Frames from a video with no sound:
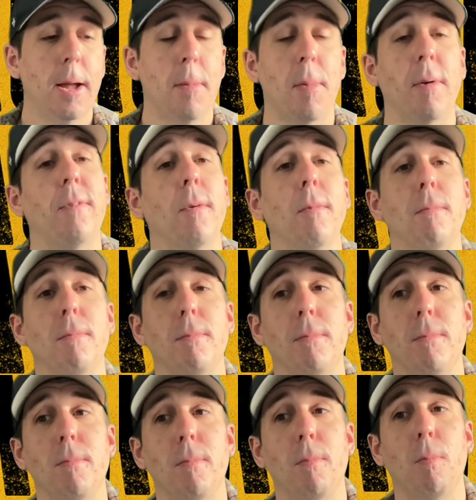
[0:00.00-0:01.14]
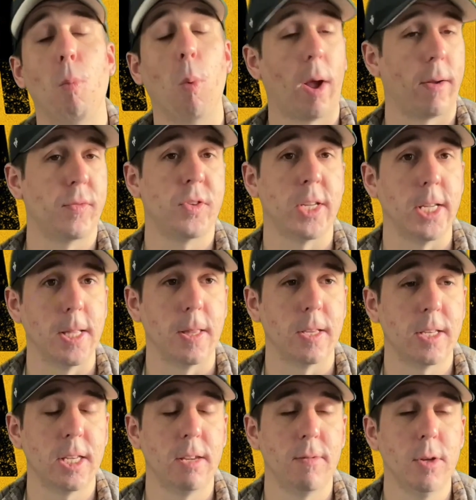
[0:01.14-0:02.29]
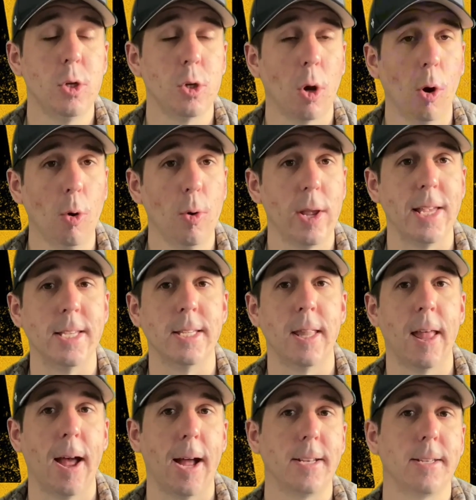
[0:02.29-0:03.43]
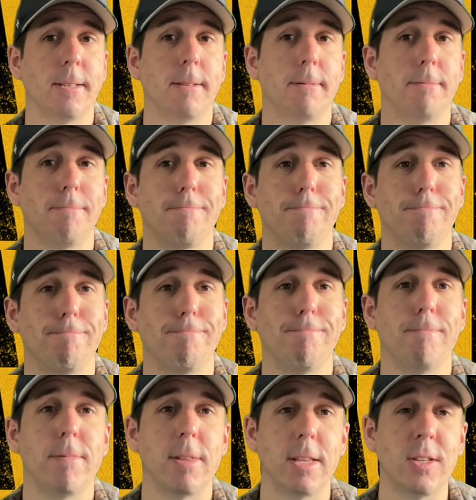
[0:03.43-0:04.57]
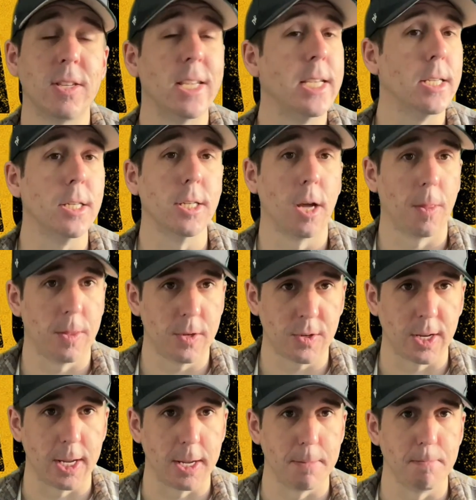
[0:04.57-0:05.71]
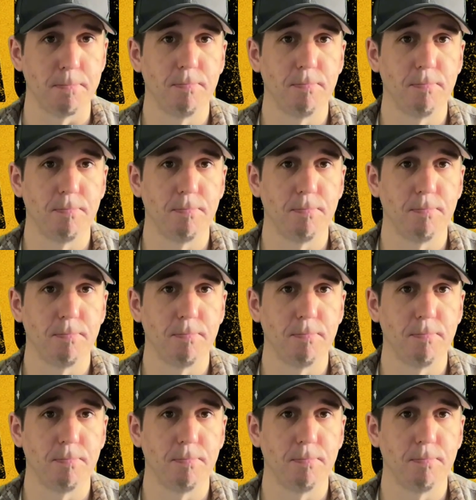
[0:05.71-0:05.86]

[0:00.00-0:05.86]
But from what I've seen in the TV show is that the seasons are the same.